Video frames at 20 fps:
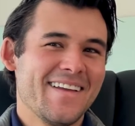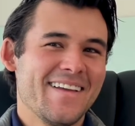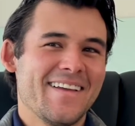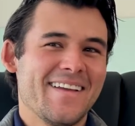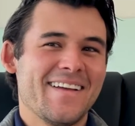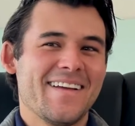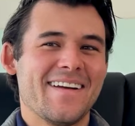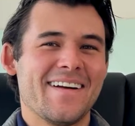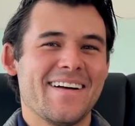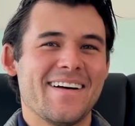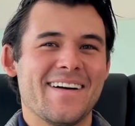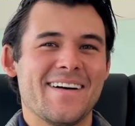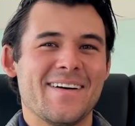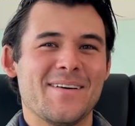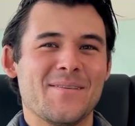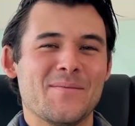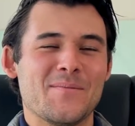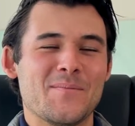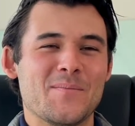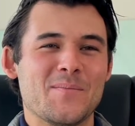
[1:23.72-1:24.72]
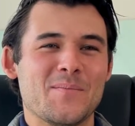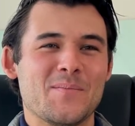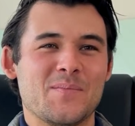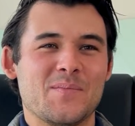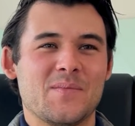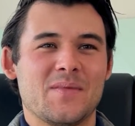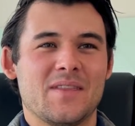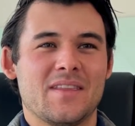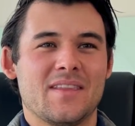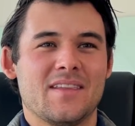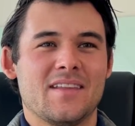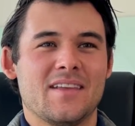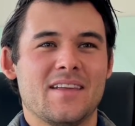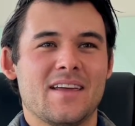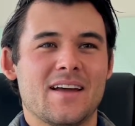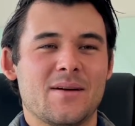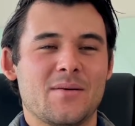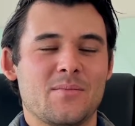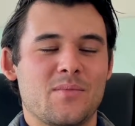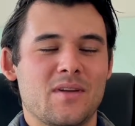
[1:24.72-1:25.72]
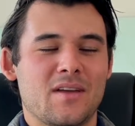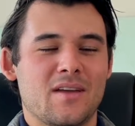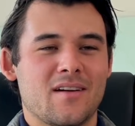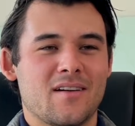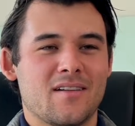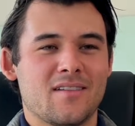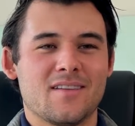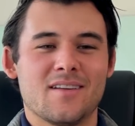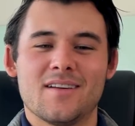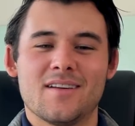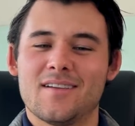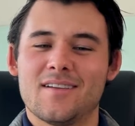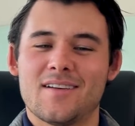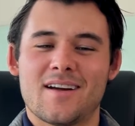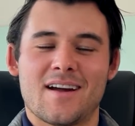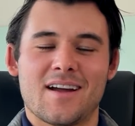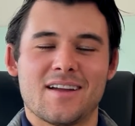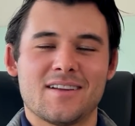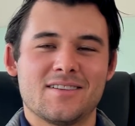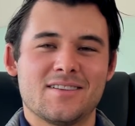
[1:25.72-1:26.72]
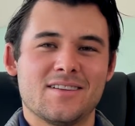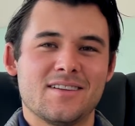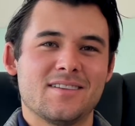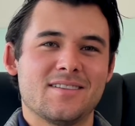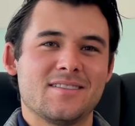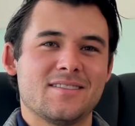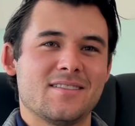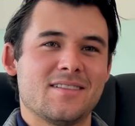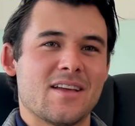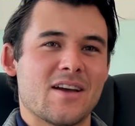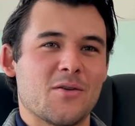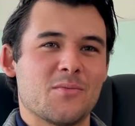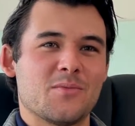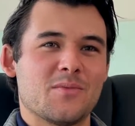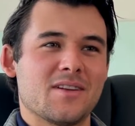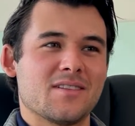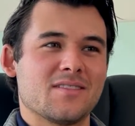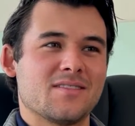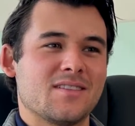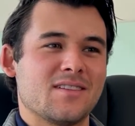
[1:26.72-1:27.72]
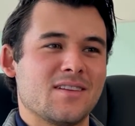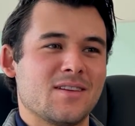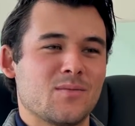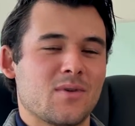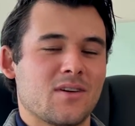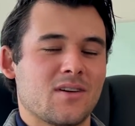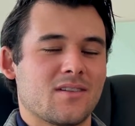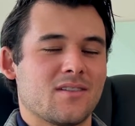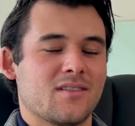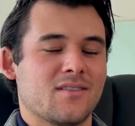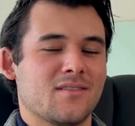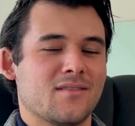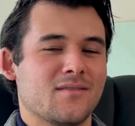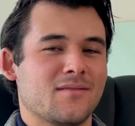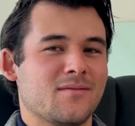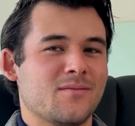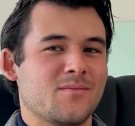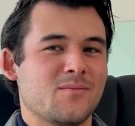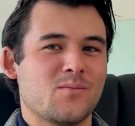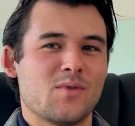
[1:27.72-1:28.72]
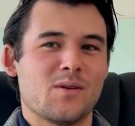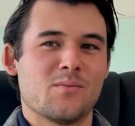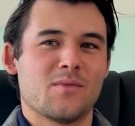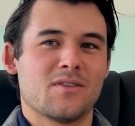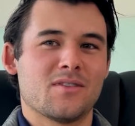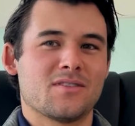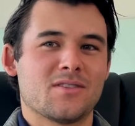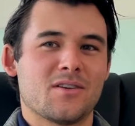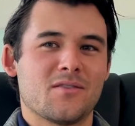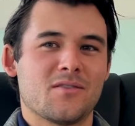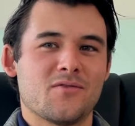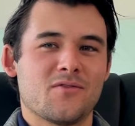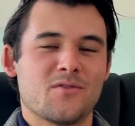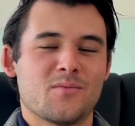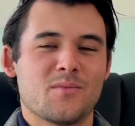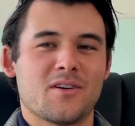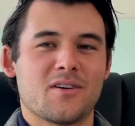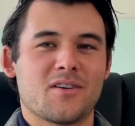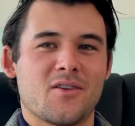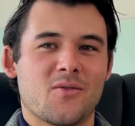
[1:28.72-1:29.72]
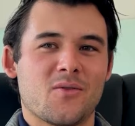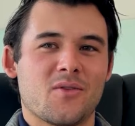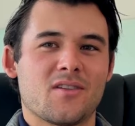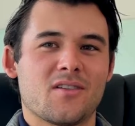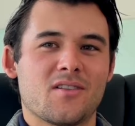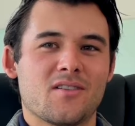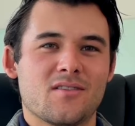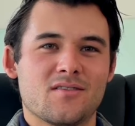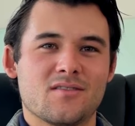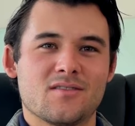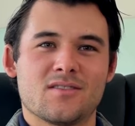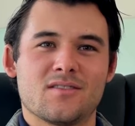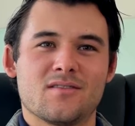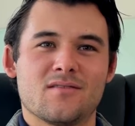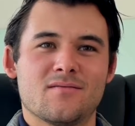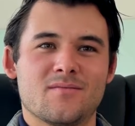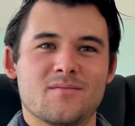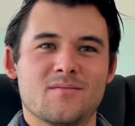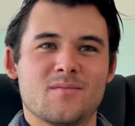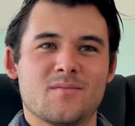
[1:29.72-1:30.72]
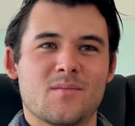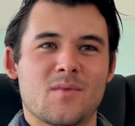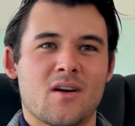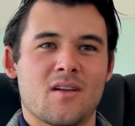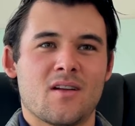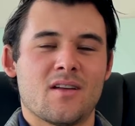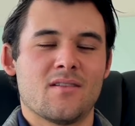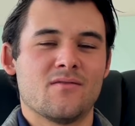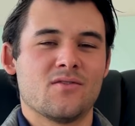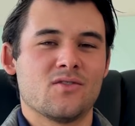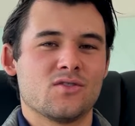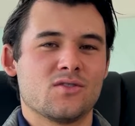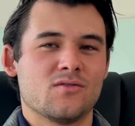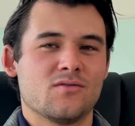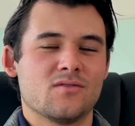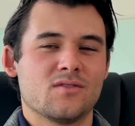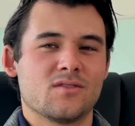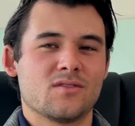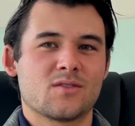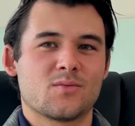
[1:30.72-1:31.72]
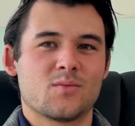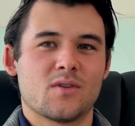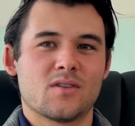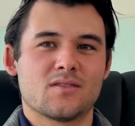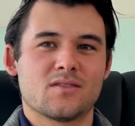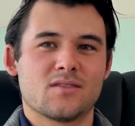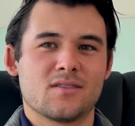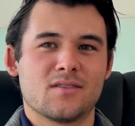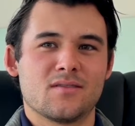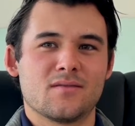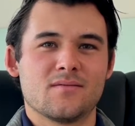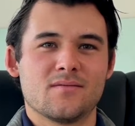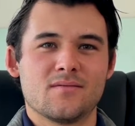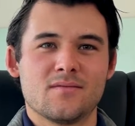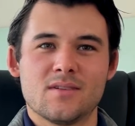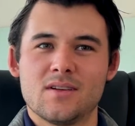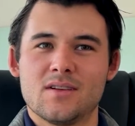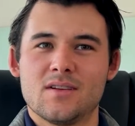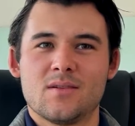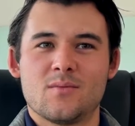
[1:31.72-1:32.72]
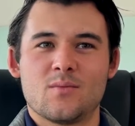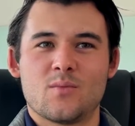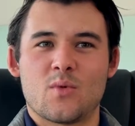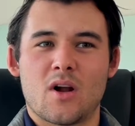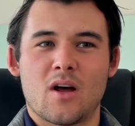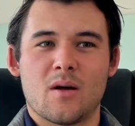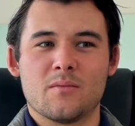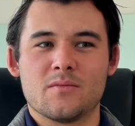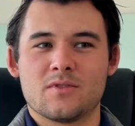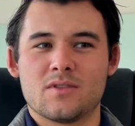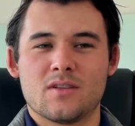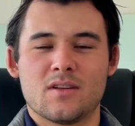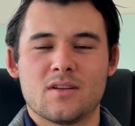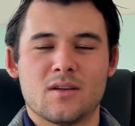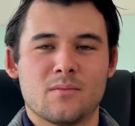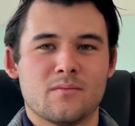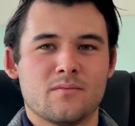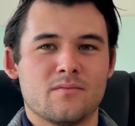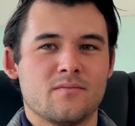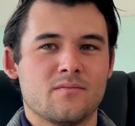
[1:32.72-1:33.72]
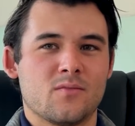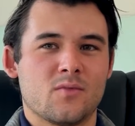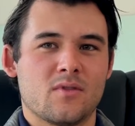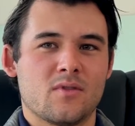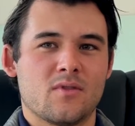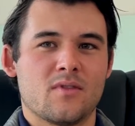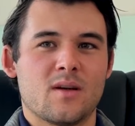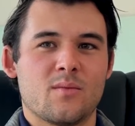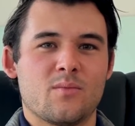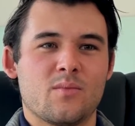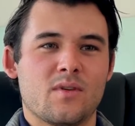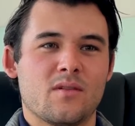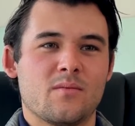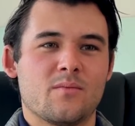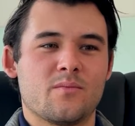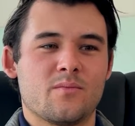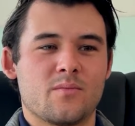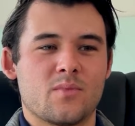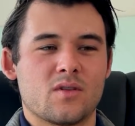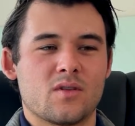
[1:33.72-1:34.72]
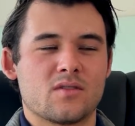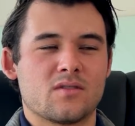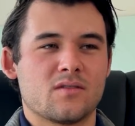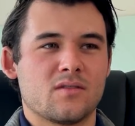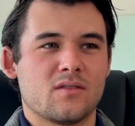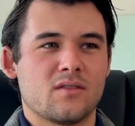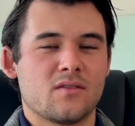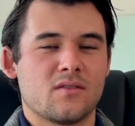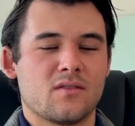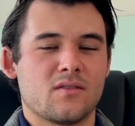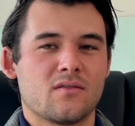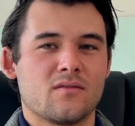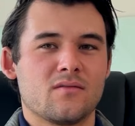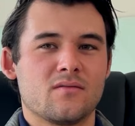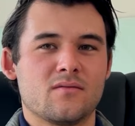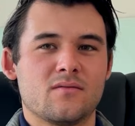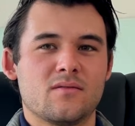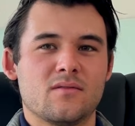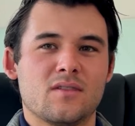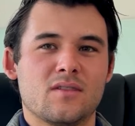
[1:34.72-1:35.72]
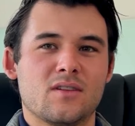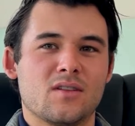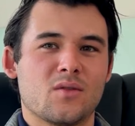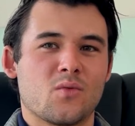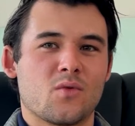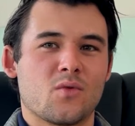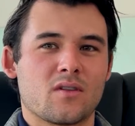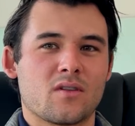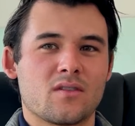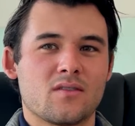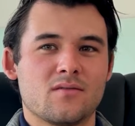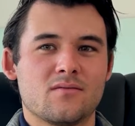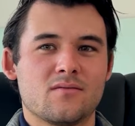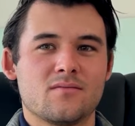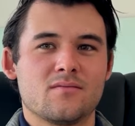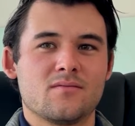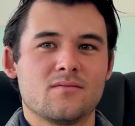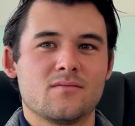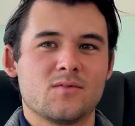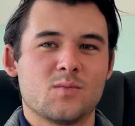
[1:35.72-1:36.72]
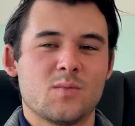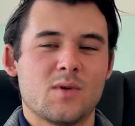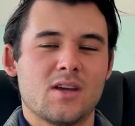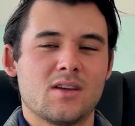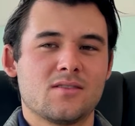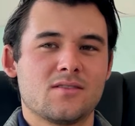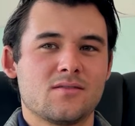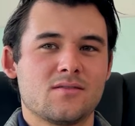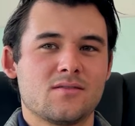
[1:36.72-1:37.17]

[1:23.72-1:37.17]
Um, yeah, being on the IT help desk team, I can be myself with my coworkers and not have issues expressing problems to them, whether that be personally or in the work space.